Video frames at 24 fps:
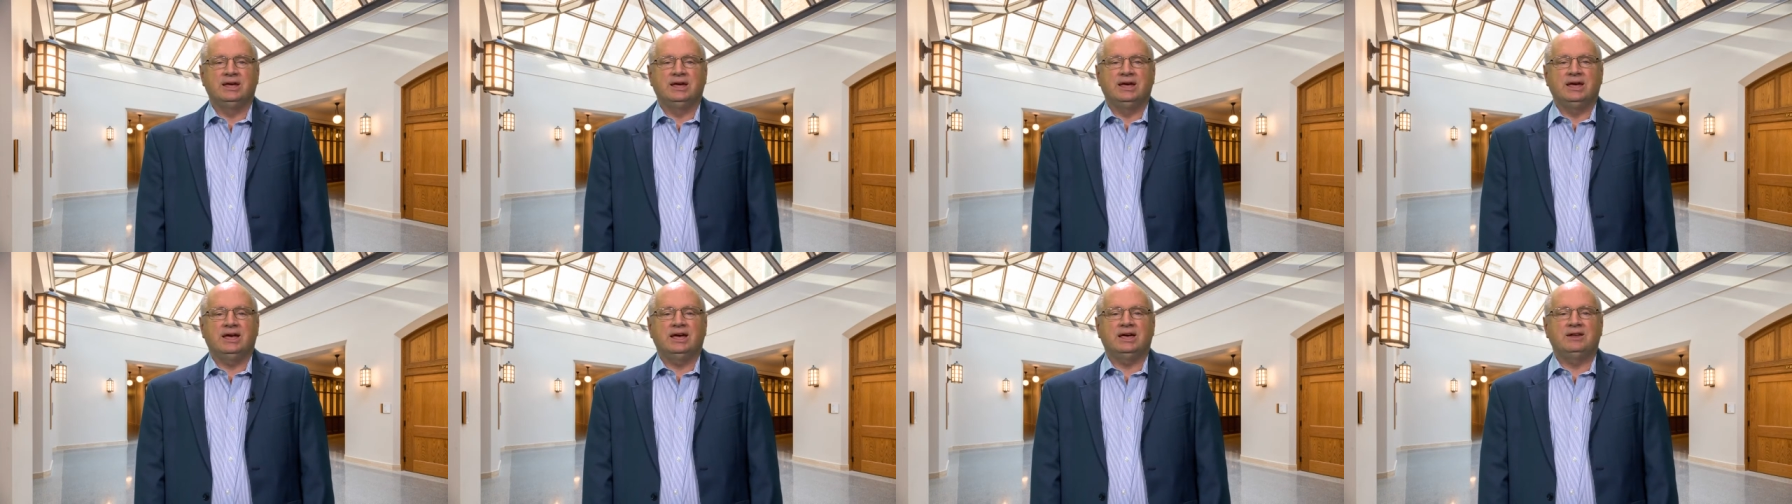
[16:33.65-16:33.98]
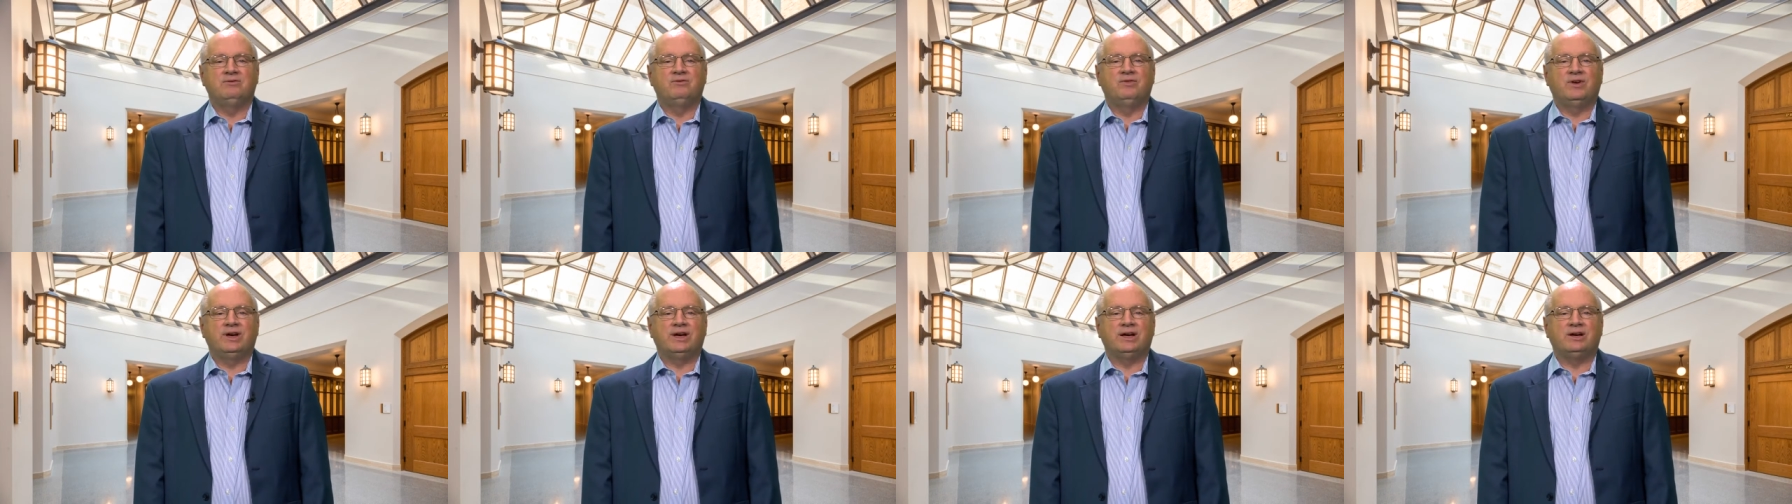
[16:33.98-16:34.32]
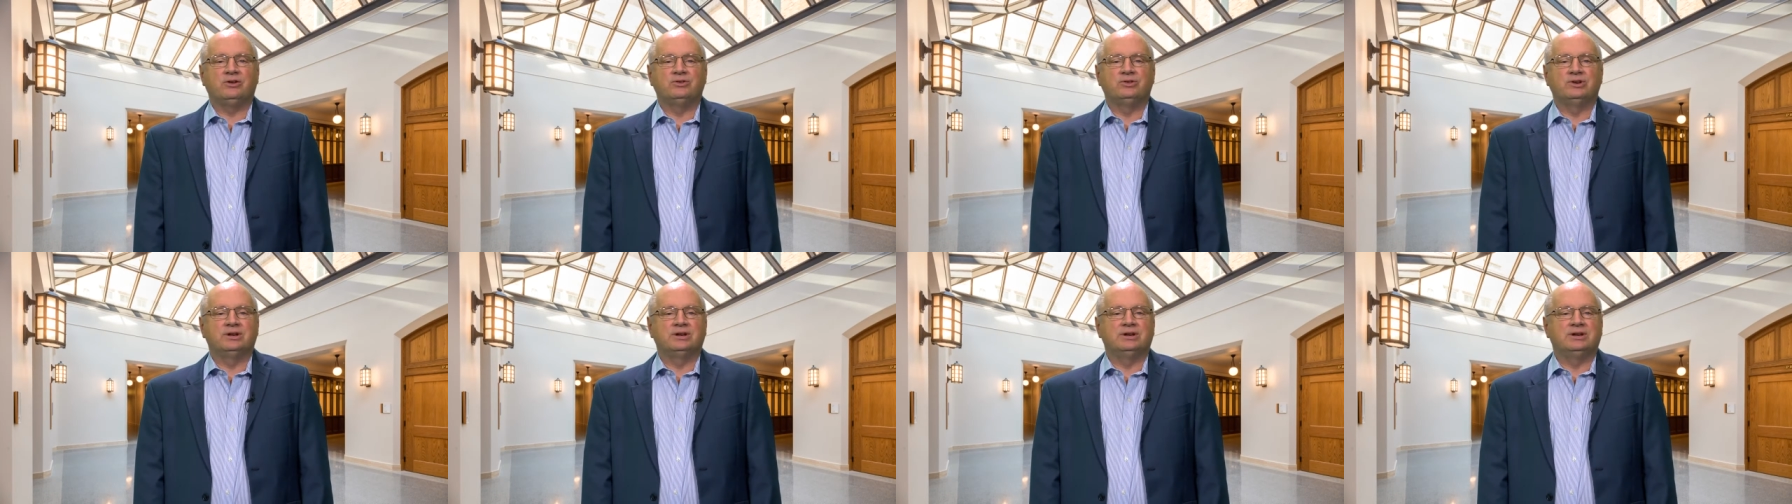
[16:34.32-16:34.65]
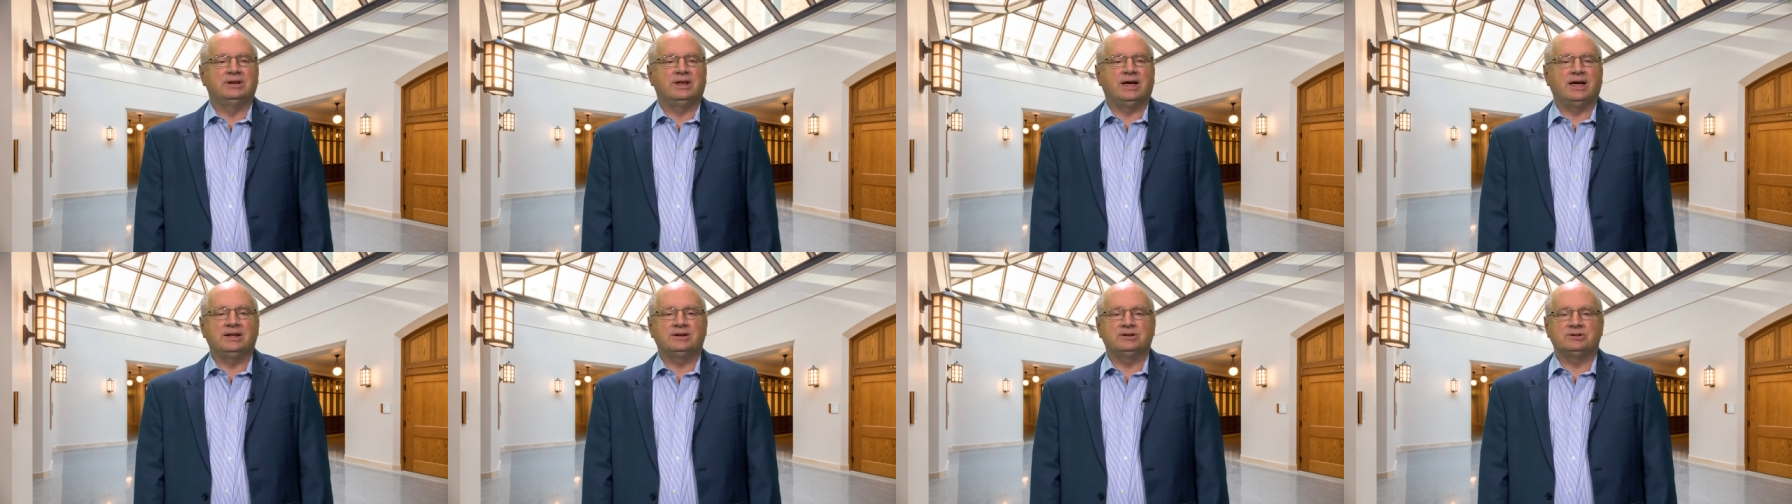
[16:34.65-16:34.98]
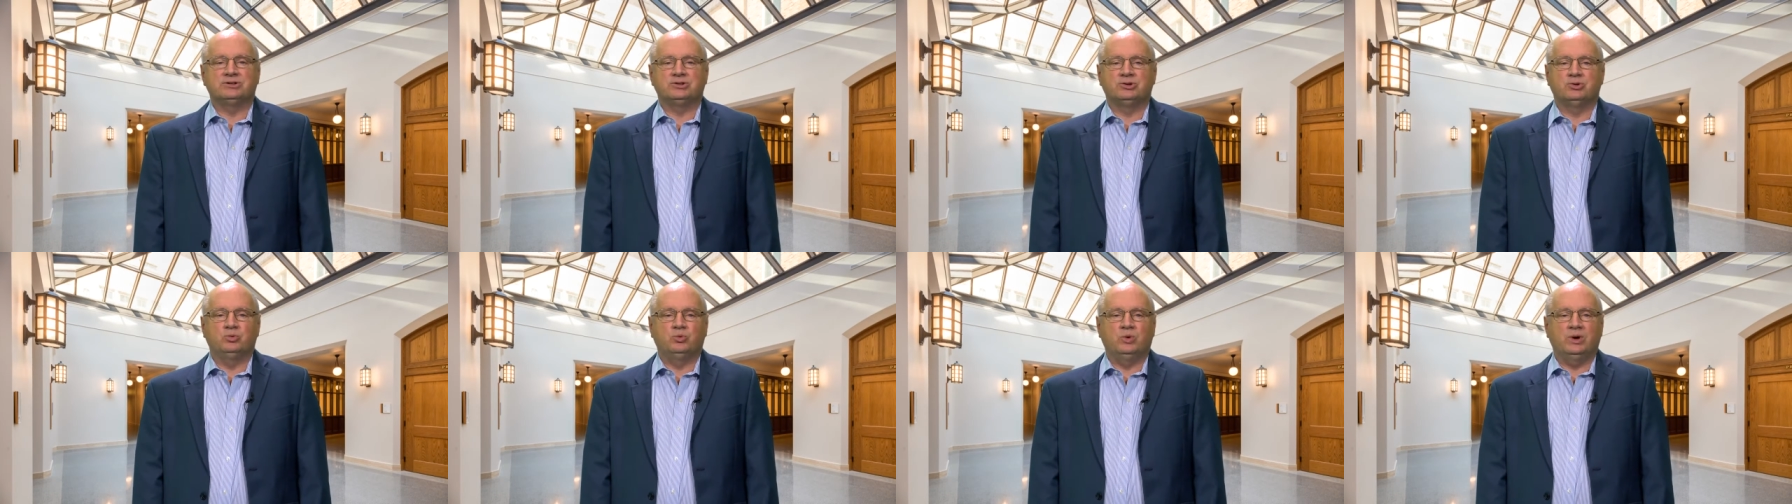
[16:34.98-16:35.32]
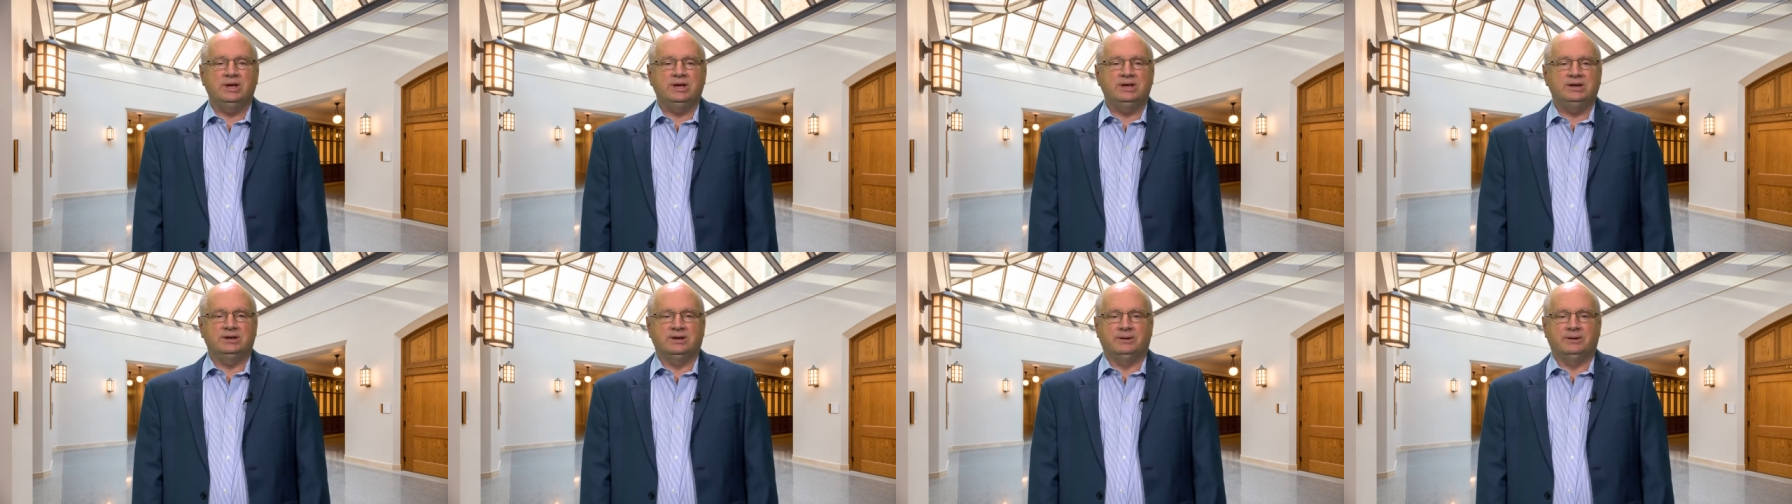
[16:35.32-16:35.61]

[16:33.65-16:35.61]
had vowed not to wait